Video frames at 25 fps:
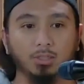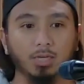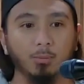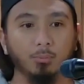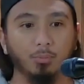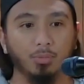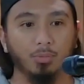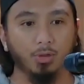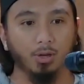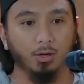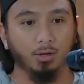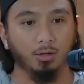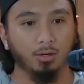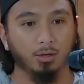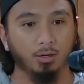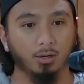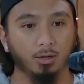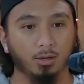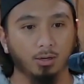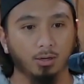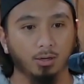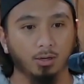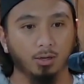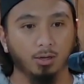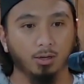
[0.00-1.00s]
something
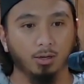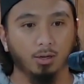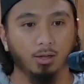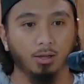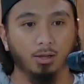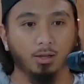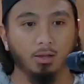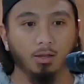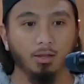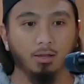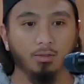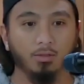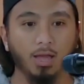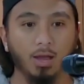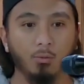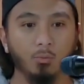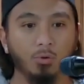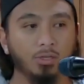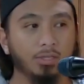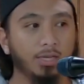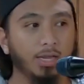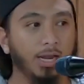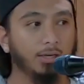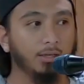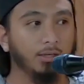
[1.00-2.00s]
that
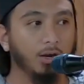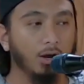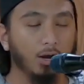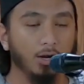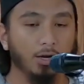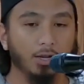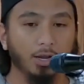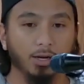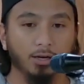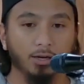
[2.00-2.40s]
when they learn